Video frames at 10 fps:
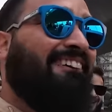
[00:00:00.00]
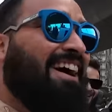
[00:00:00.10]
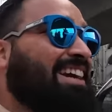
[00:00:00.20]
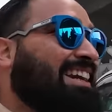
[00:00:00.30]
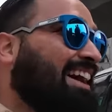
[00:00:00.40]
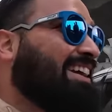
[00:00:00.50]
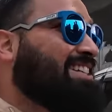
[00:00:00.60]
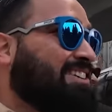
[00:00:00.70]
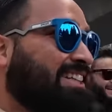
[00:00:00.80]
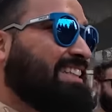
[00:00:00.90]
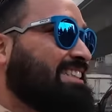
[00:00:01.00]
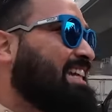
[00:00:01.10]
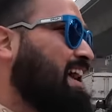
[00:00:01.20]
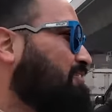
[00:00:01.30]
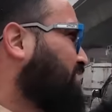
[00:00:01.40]
walking down the streets is
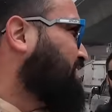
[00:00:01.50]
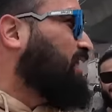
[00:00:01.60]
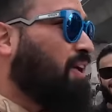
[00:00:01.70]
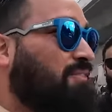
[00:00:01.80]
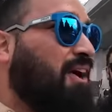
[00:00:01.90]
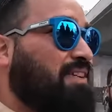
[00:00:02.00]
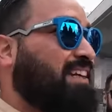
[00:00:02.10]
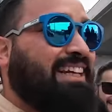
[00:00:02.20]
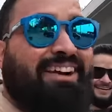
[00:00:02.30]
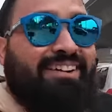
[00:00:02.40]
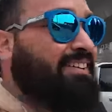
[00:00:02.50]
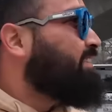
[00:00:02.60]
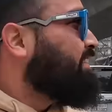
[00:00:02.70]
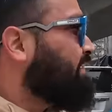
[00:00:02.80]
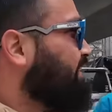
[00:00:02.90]
never a dull moment here.
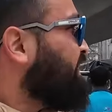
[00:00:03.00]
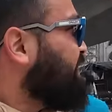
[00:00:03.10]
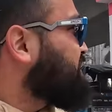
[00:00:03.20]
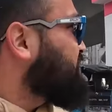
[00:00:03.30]
It's